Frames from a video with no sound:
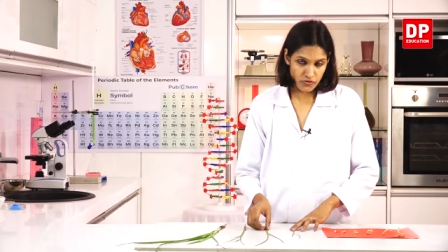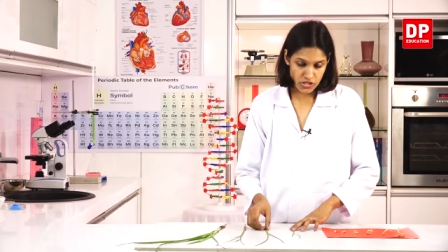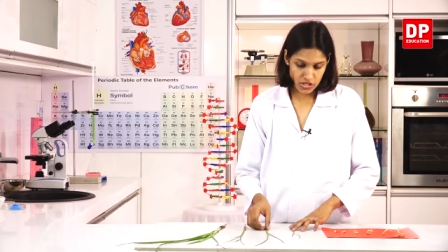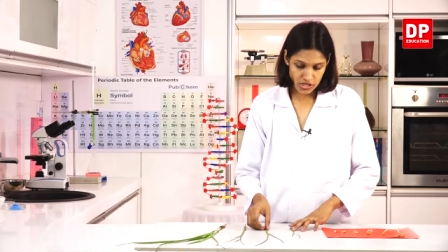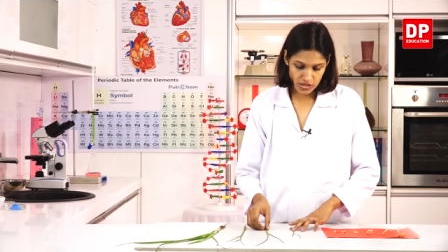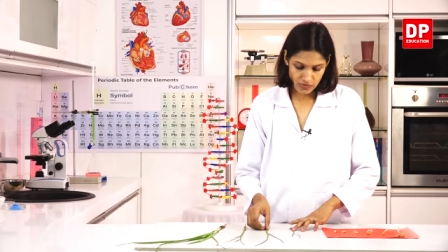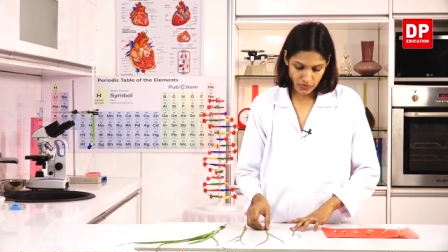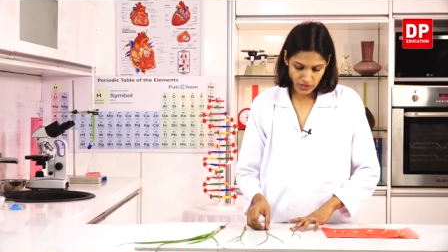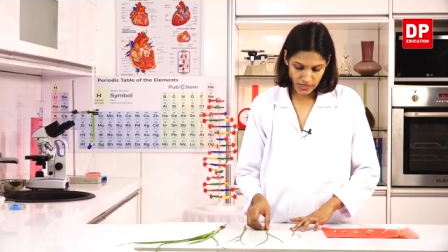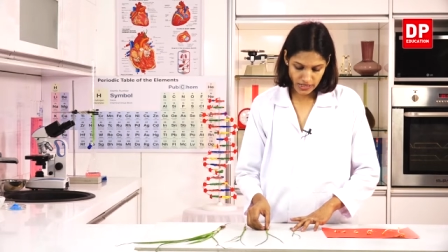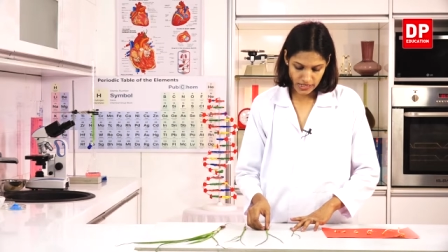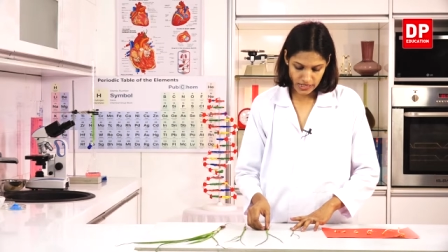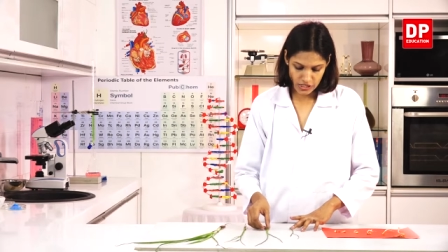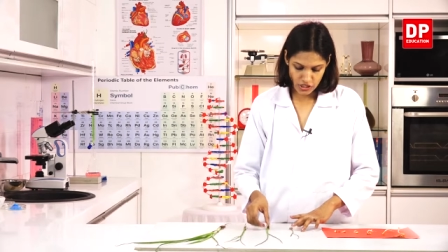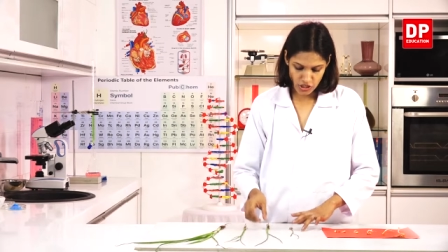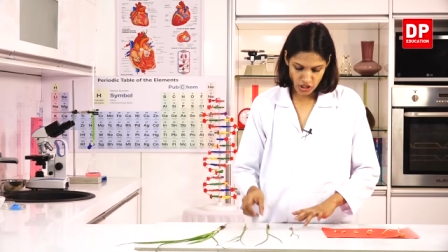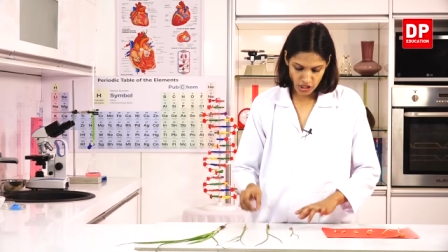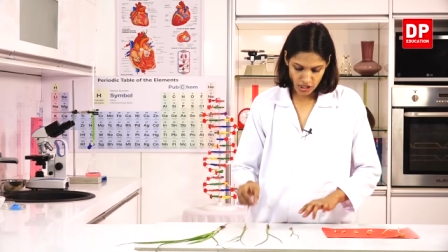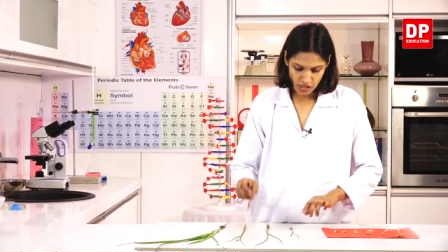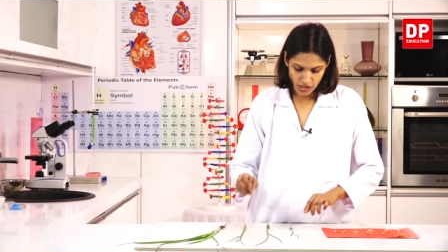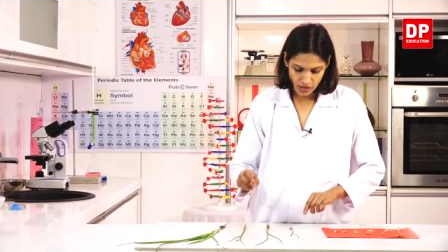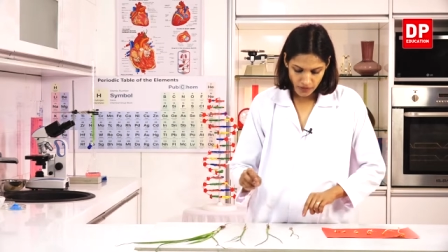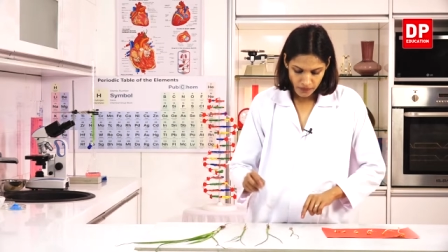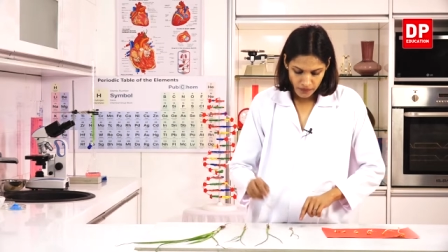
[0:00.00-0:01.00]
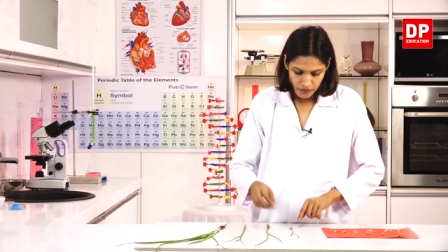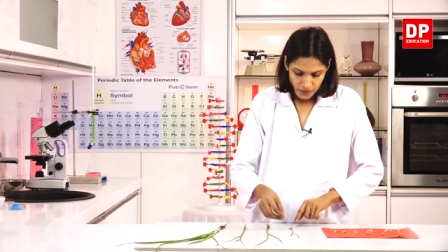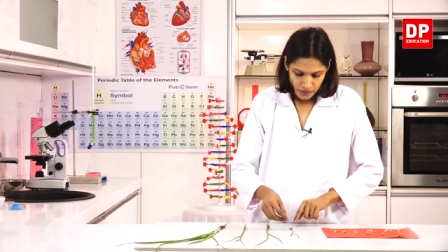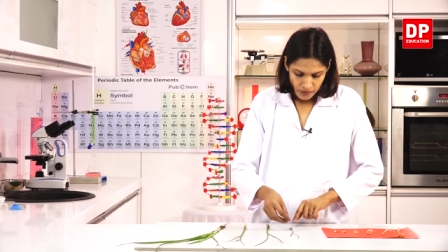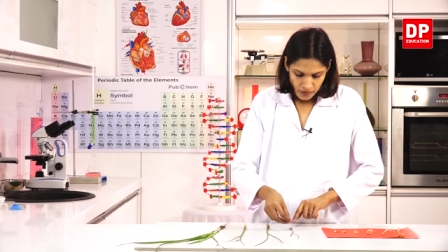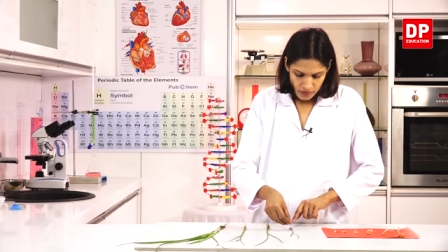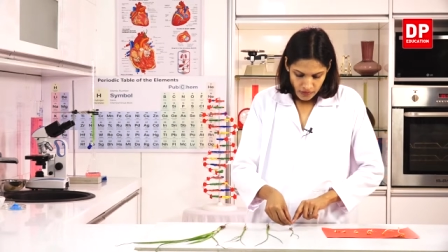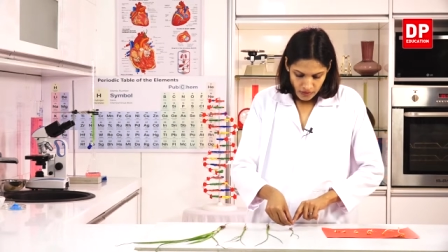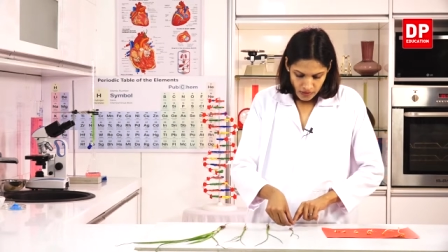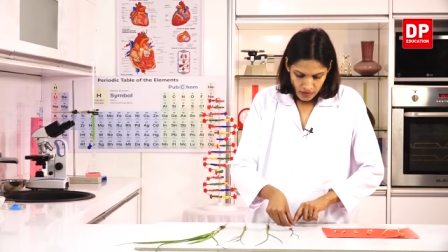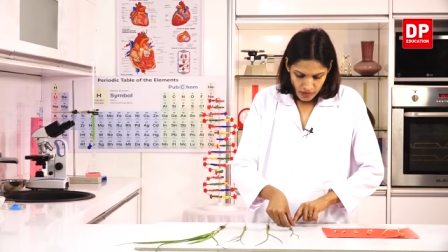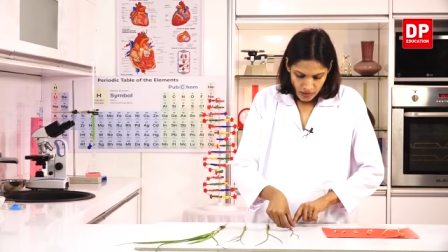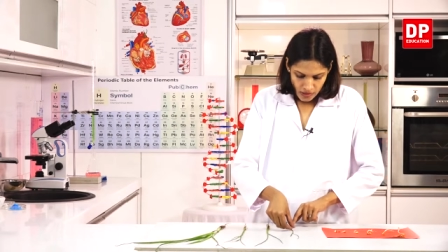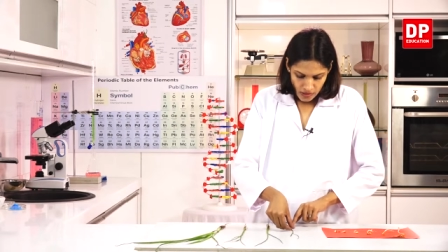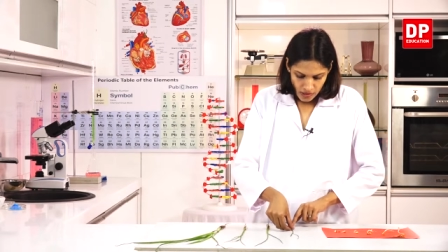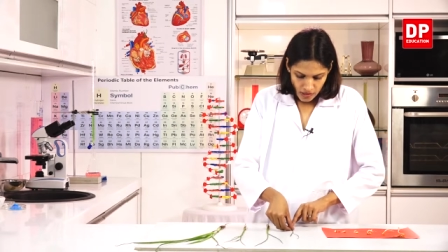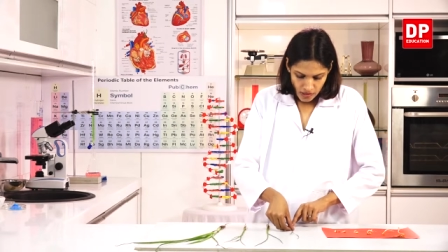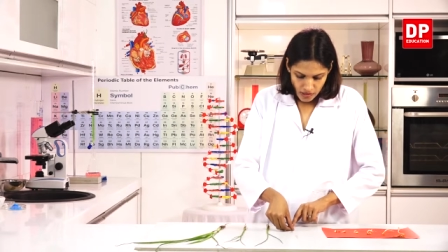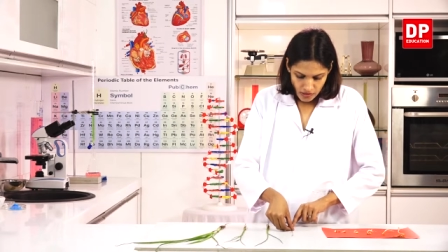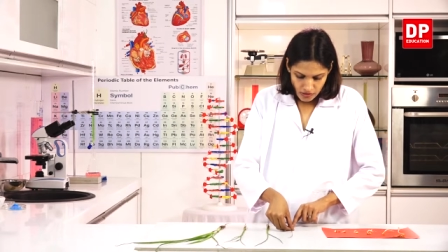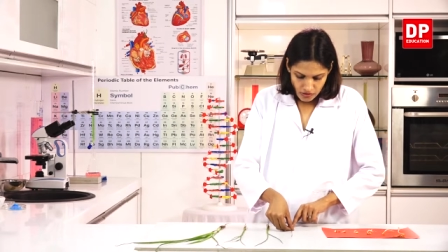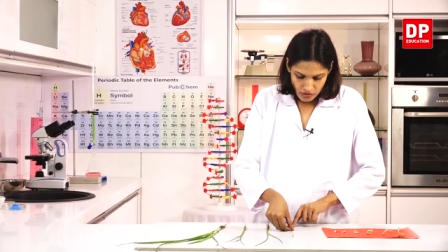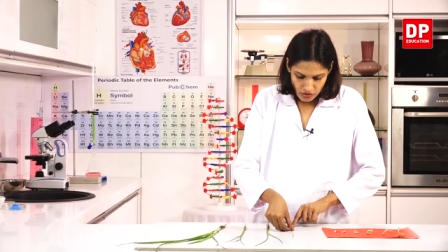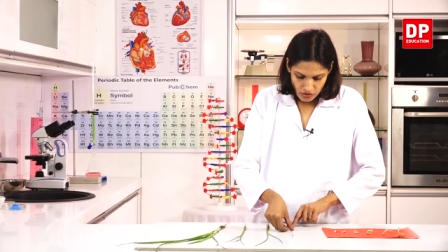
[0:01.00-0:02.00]
germination.
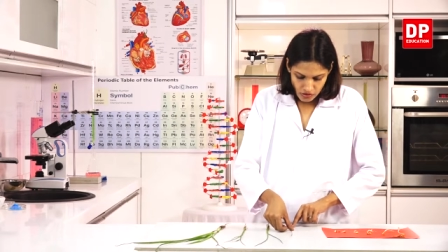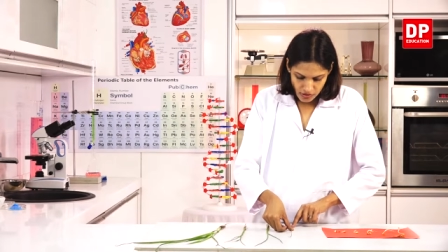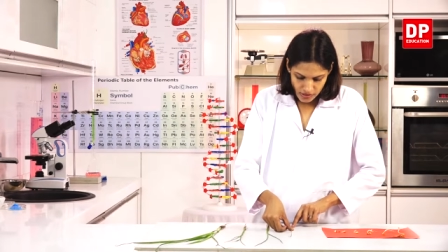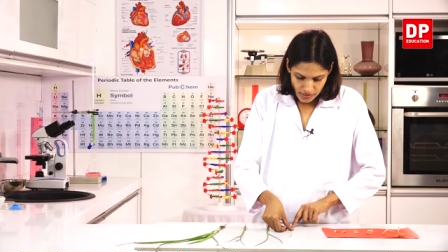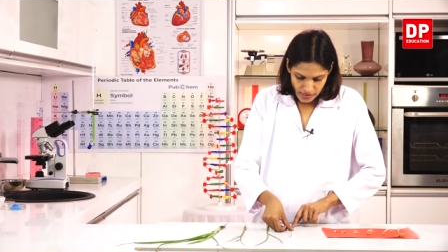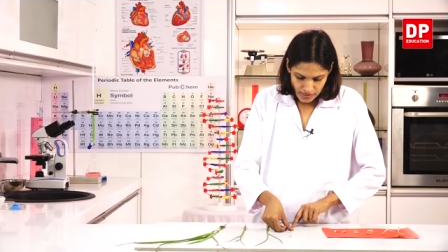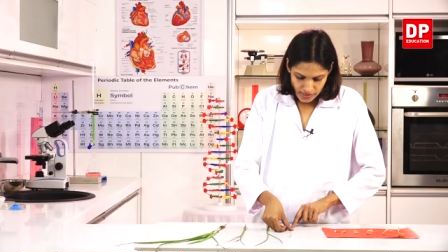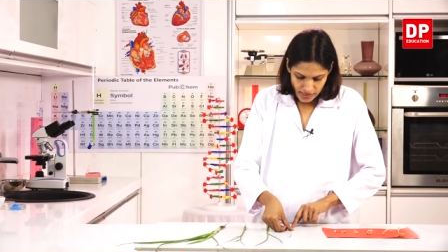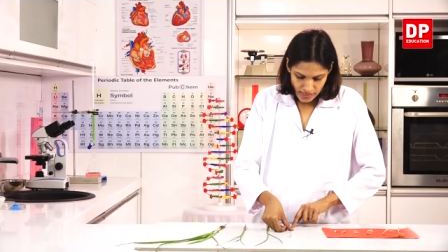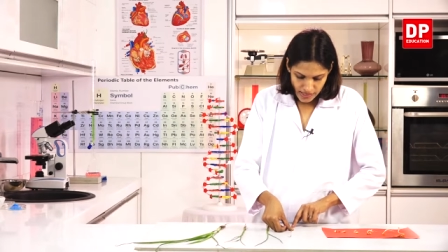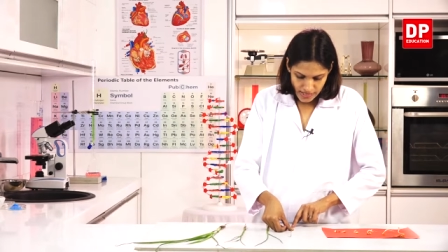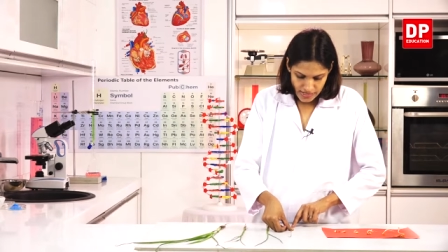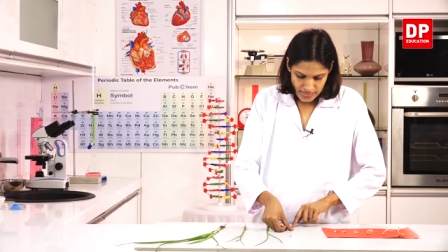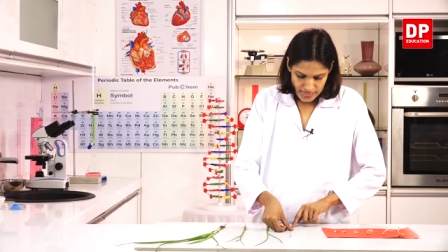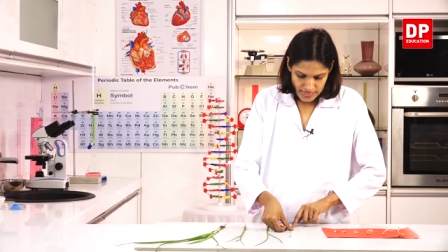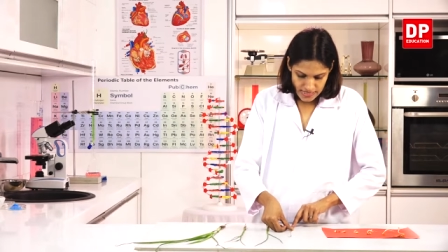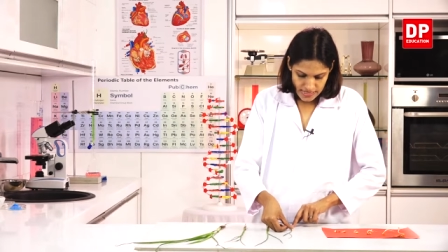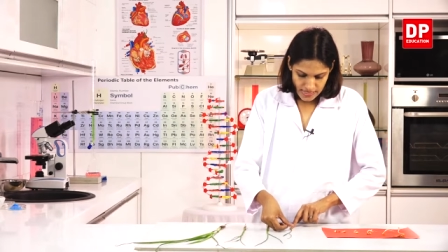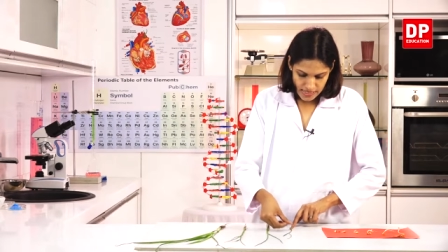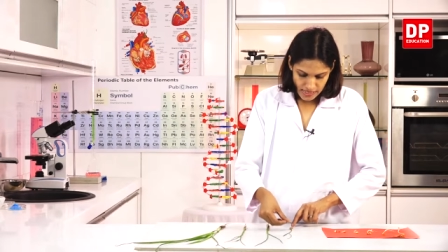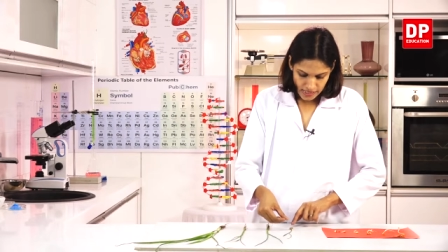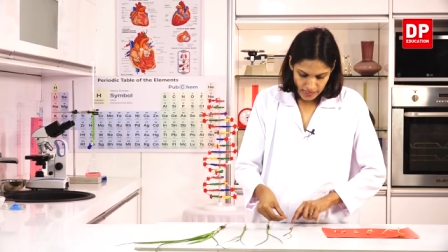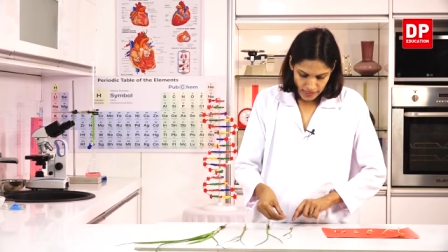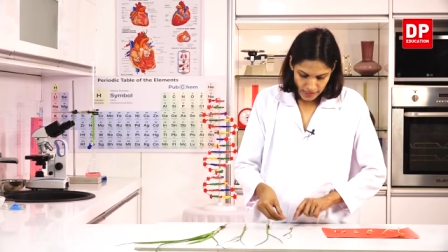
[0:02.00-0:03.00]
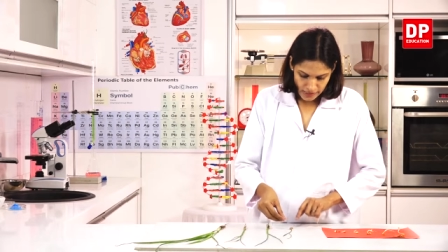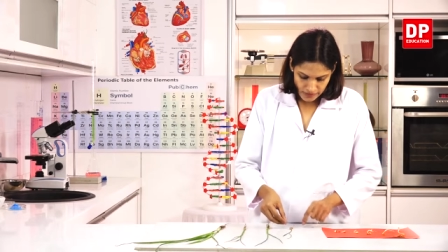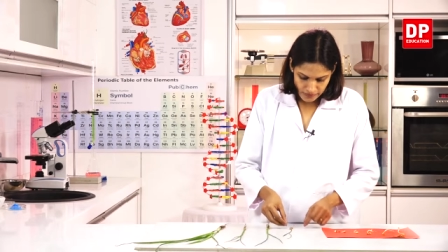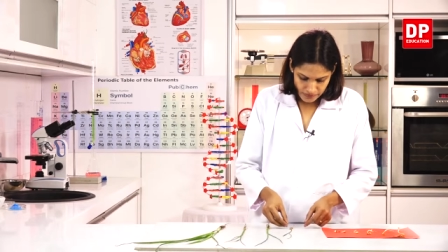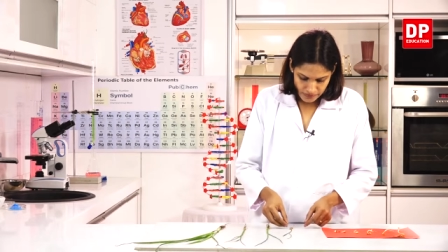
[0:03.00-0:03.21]
And you all can see